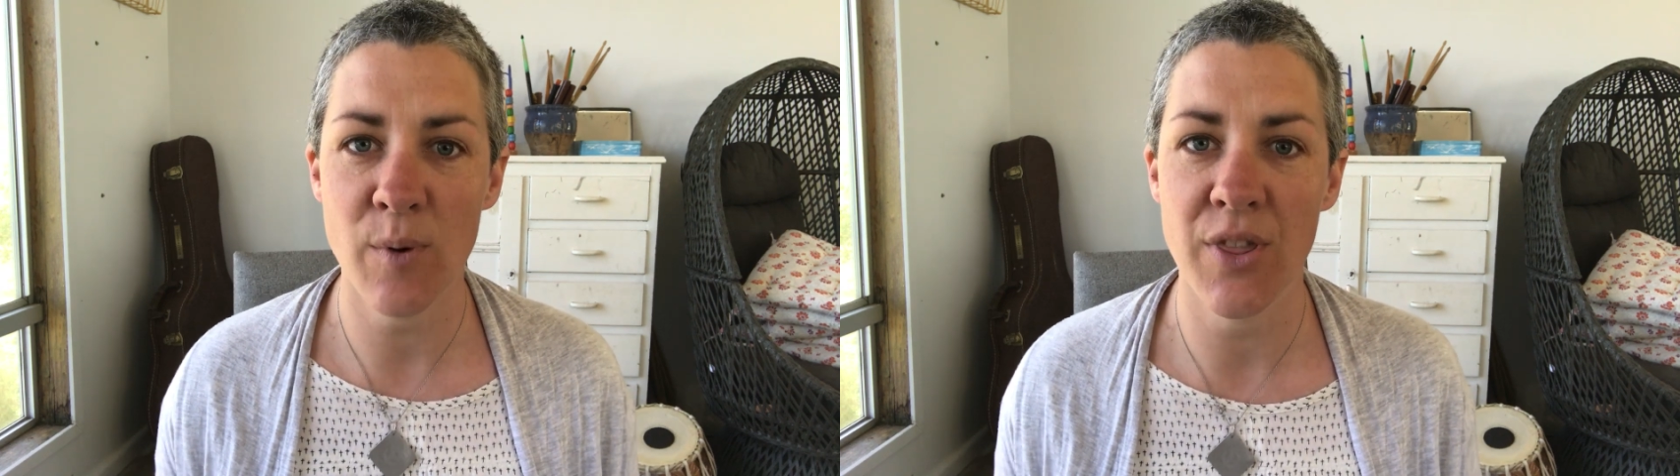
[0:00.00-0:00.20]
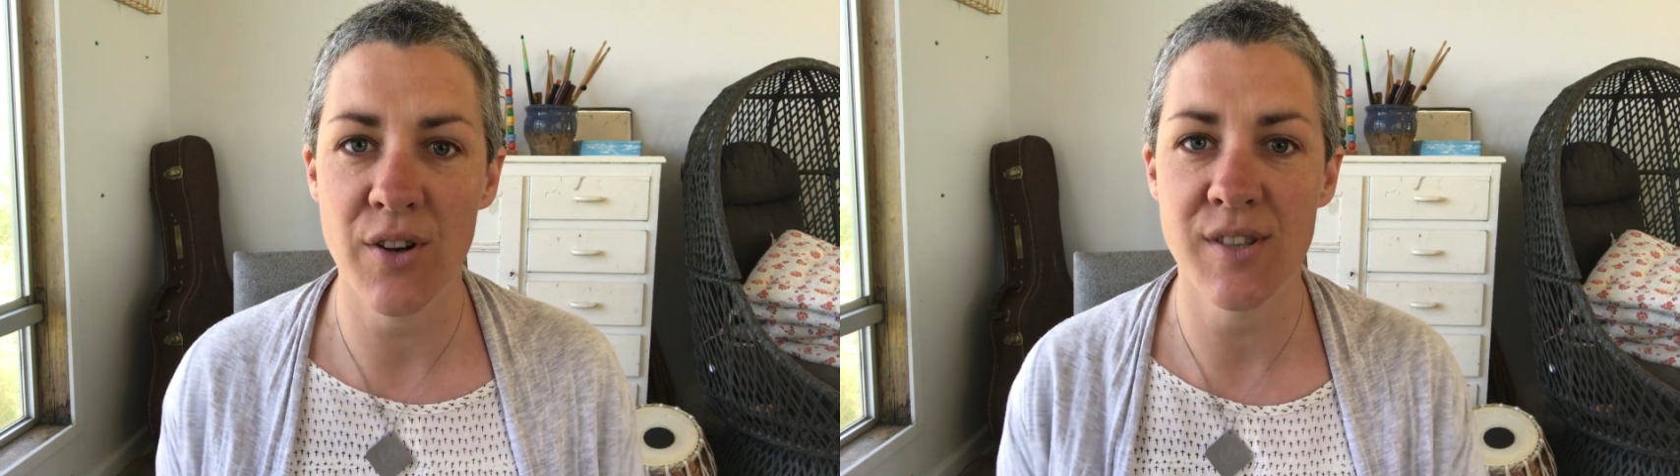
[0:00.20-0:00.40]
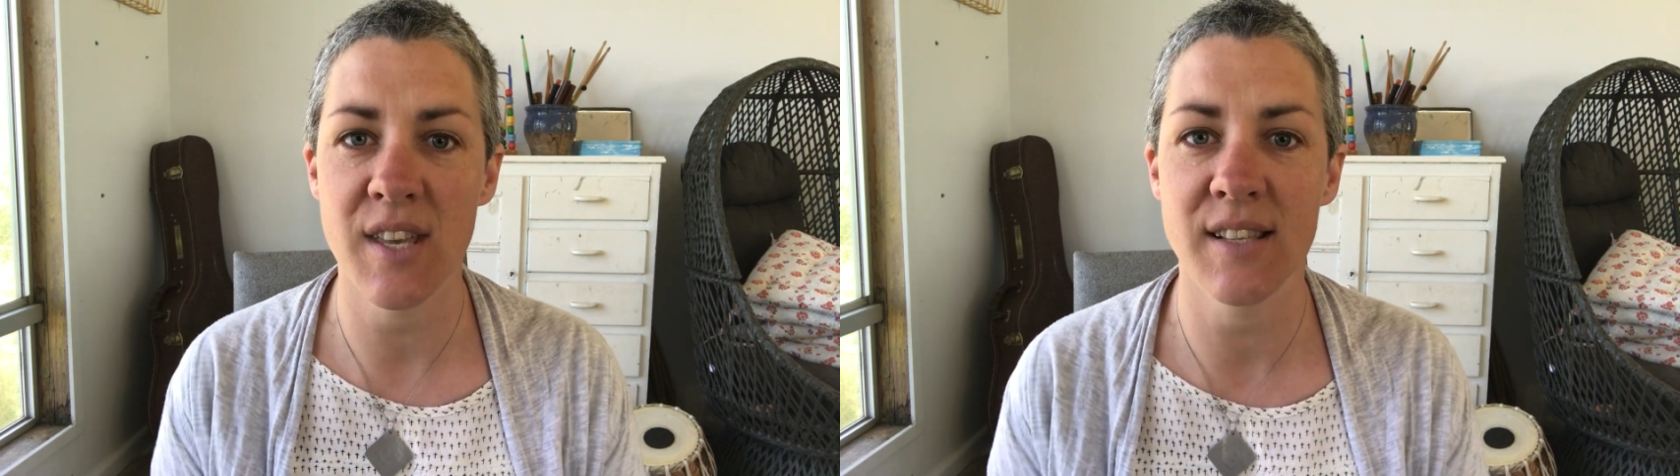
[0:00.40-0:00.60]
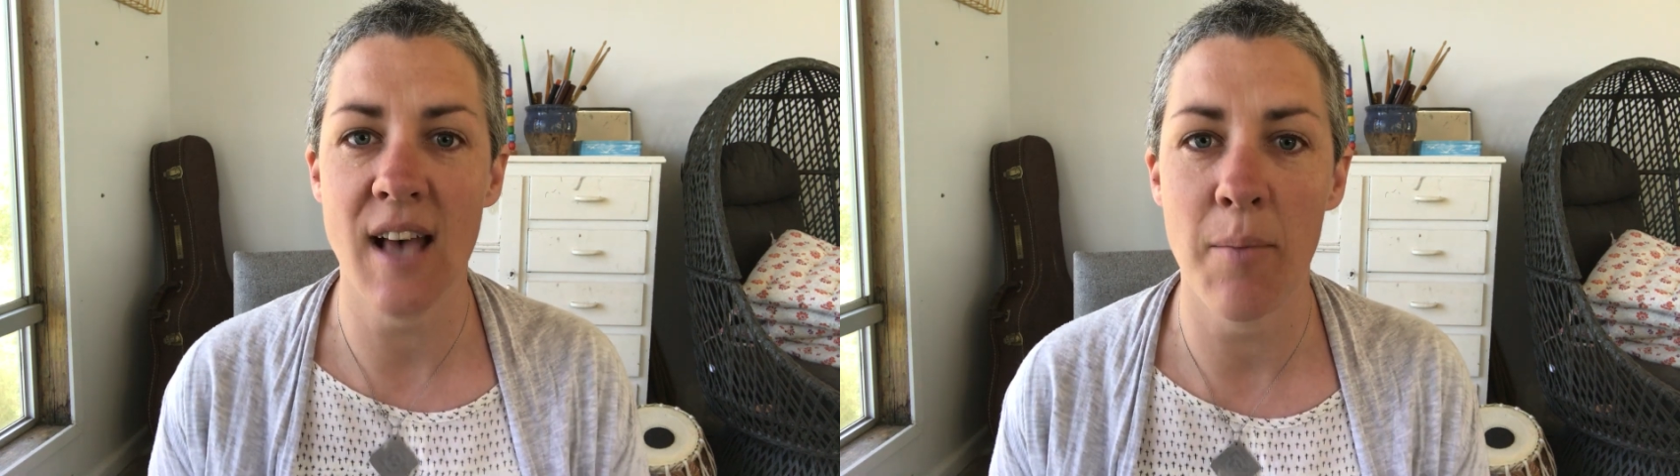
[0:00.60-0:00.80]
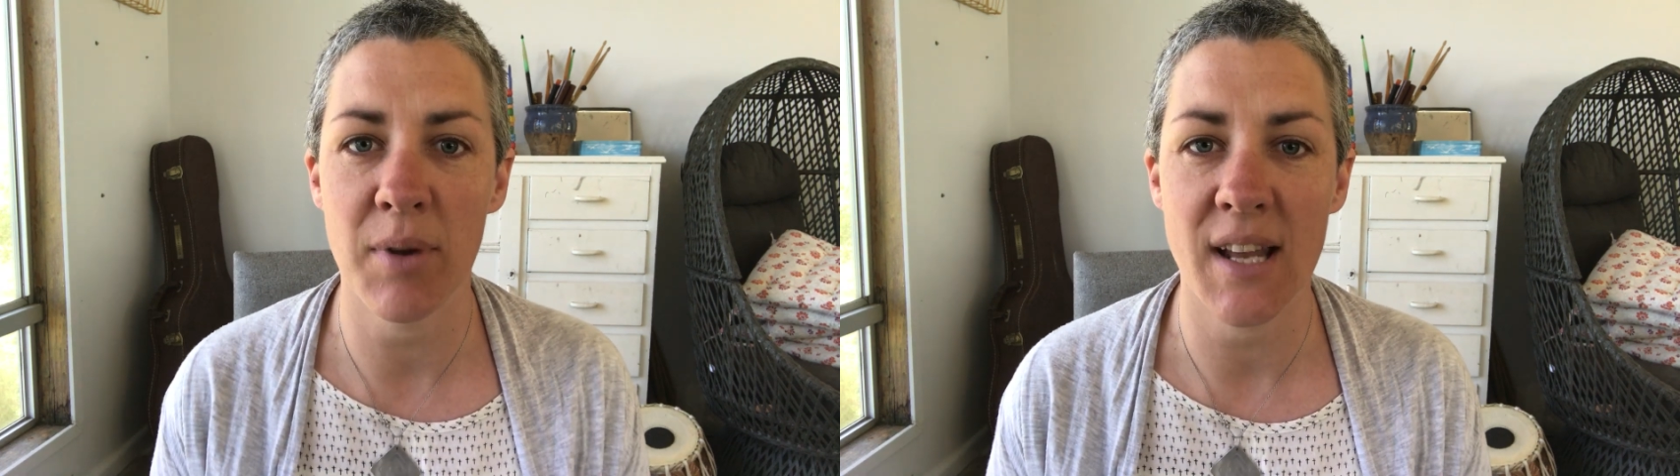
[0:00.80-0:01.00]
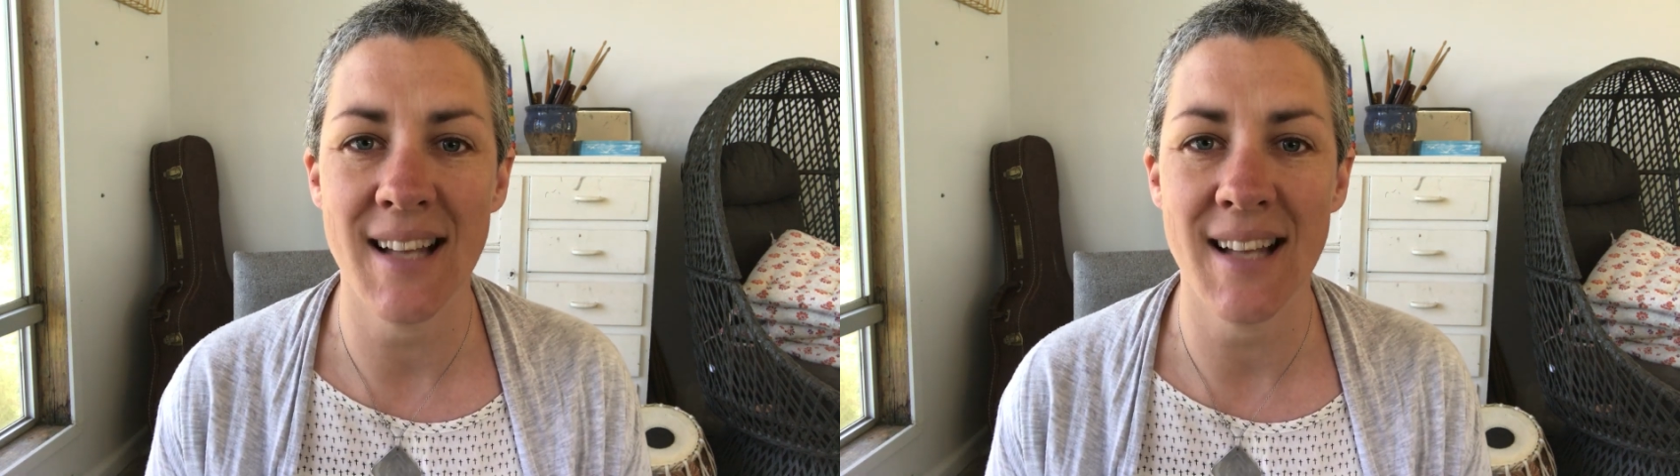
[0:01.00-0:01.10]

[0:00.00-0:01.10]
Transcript: when those things happen,